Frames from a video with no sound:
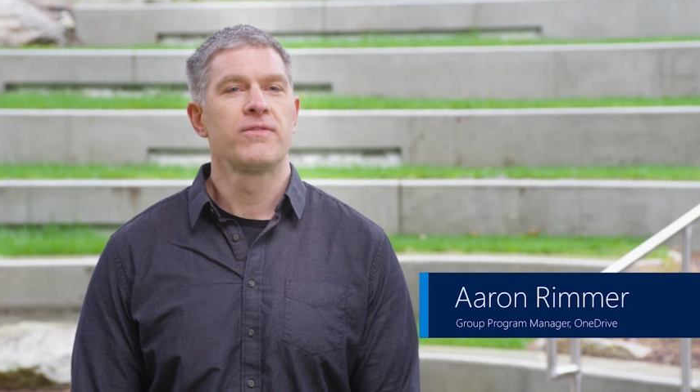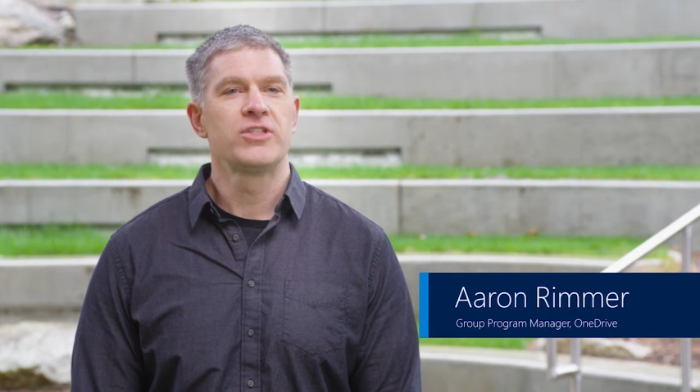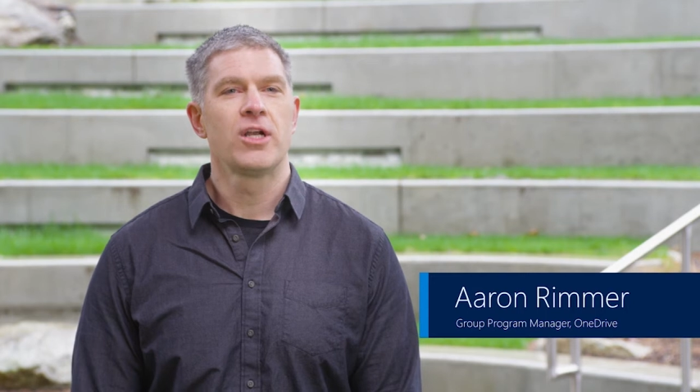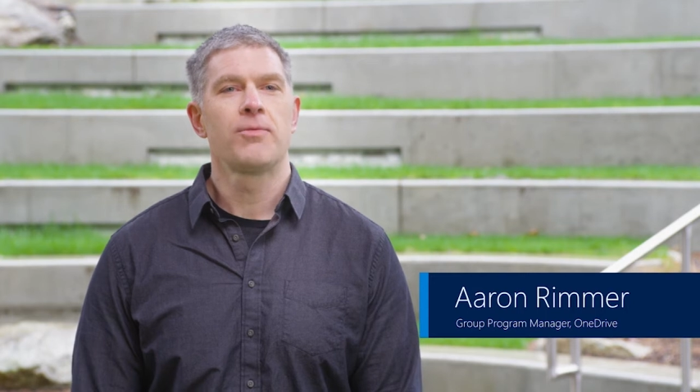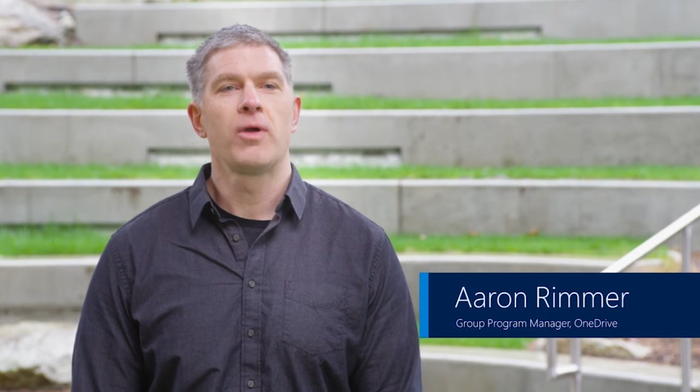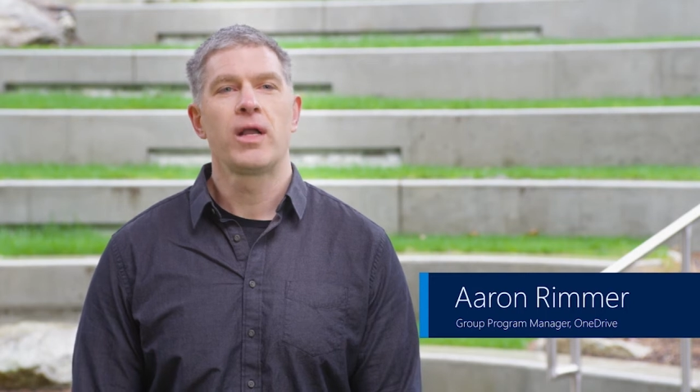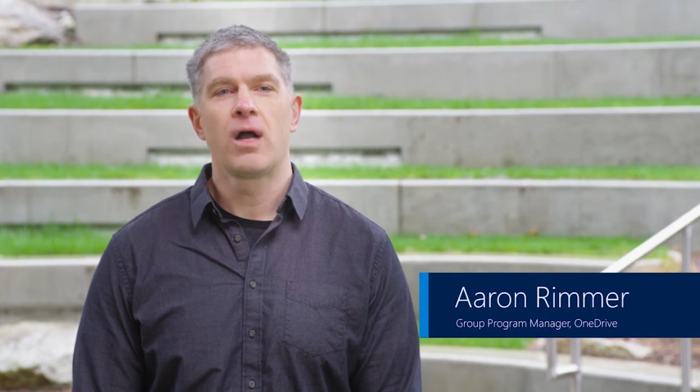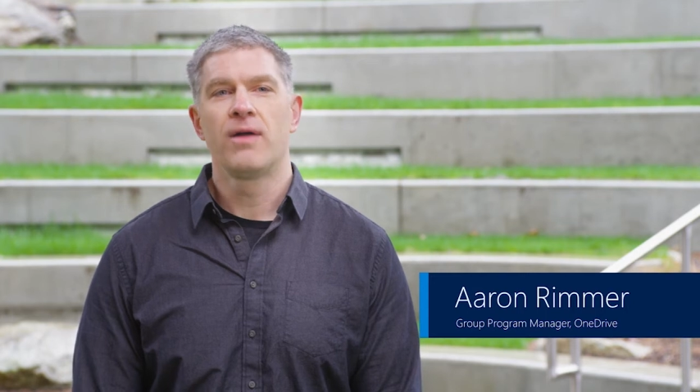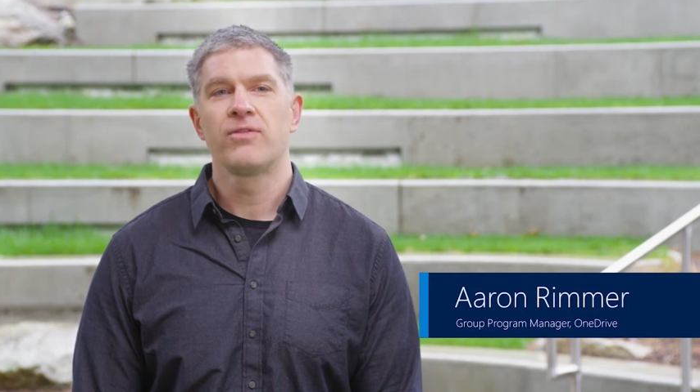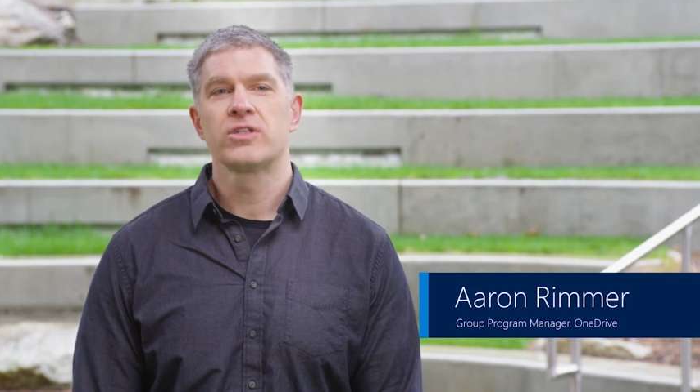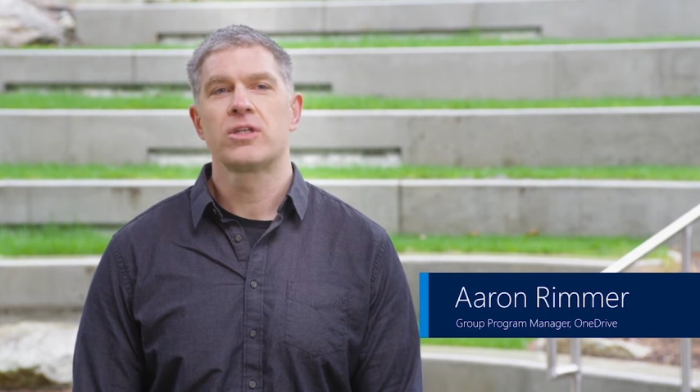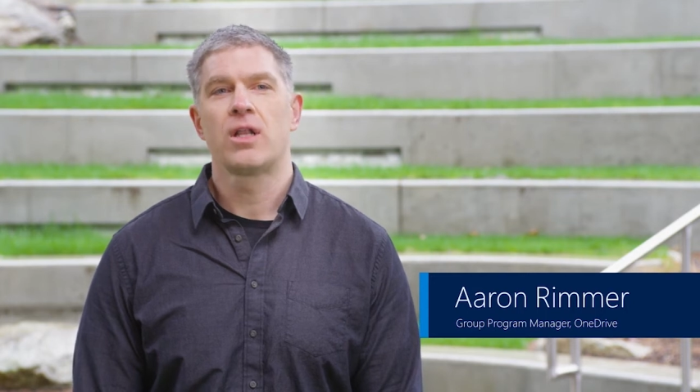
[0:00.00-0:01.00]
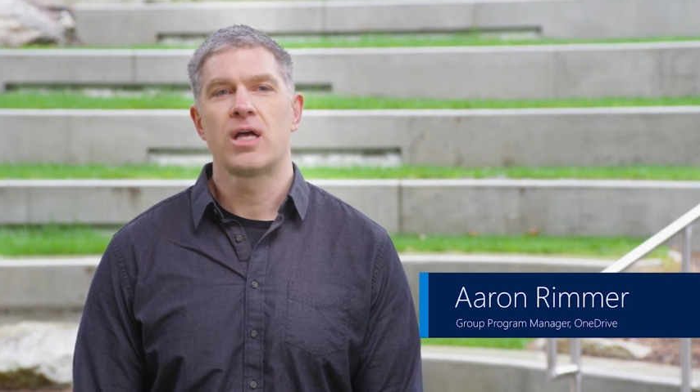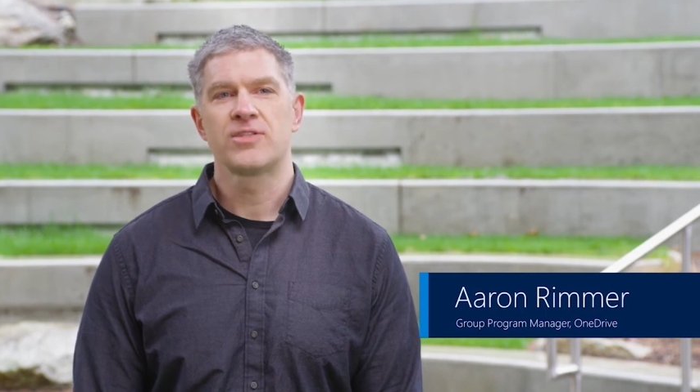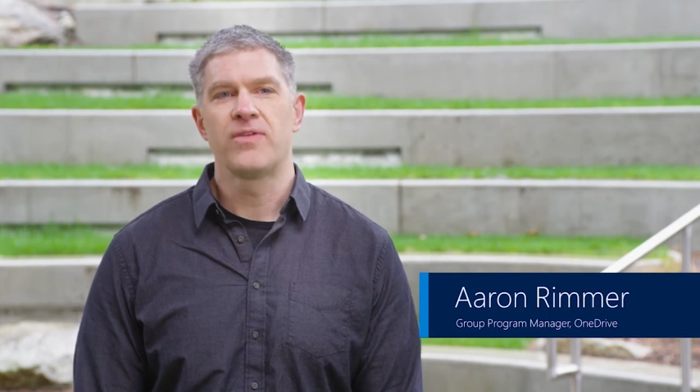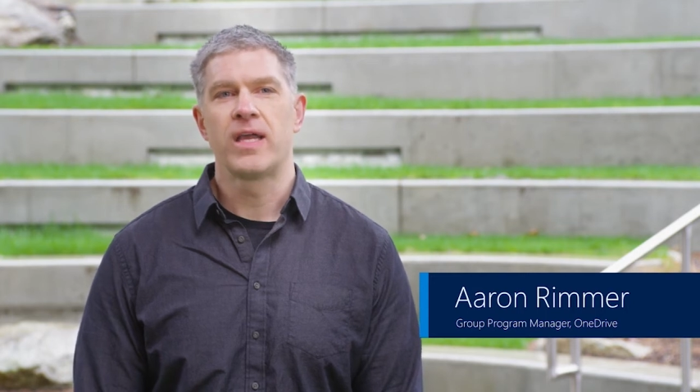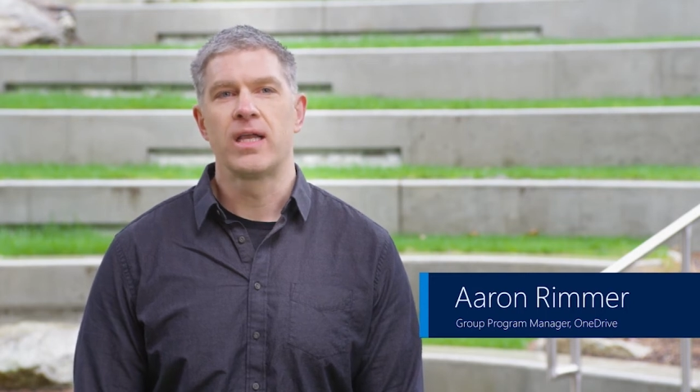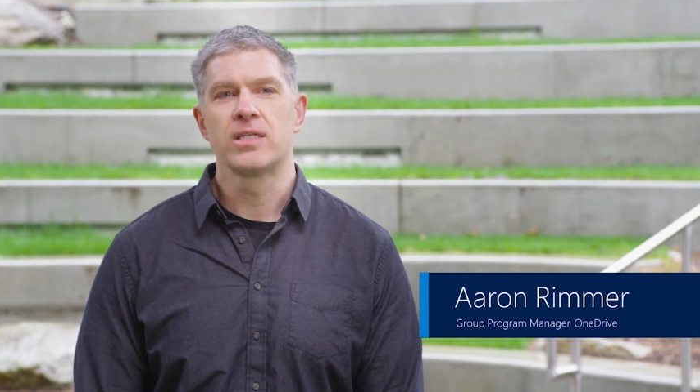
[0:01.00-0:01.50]
of the SharePoint conference to Las
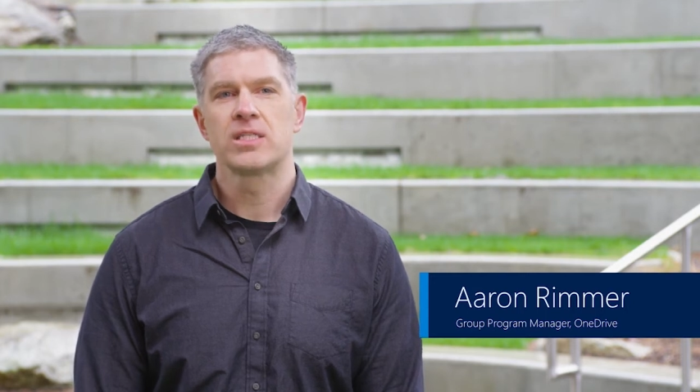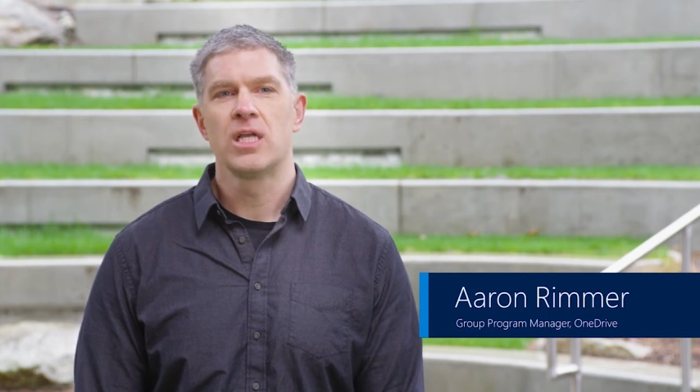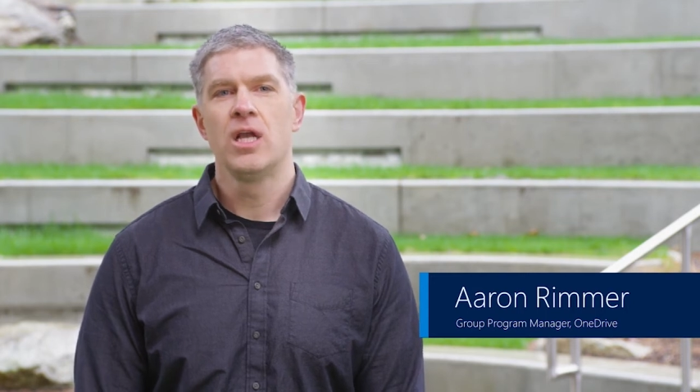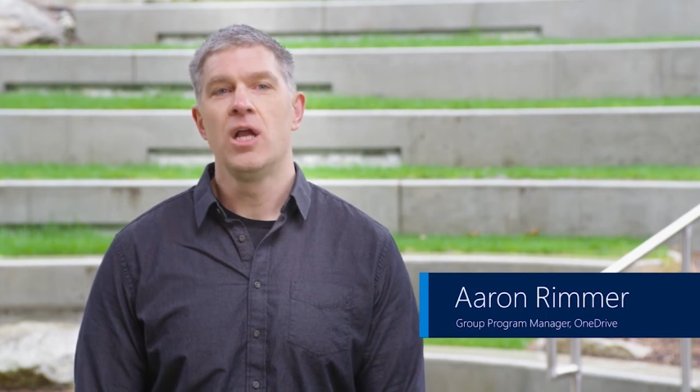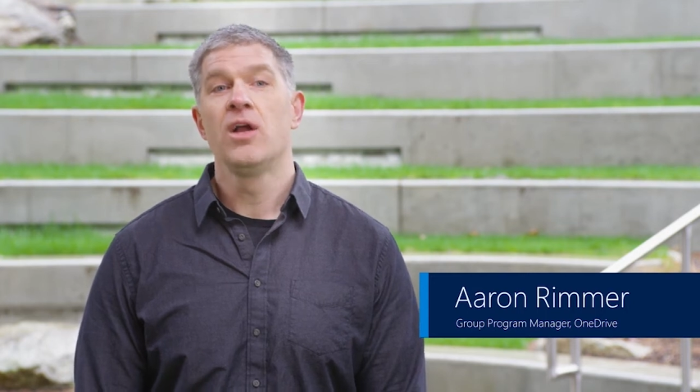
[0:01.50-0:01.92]
Vegas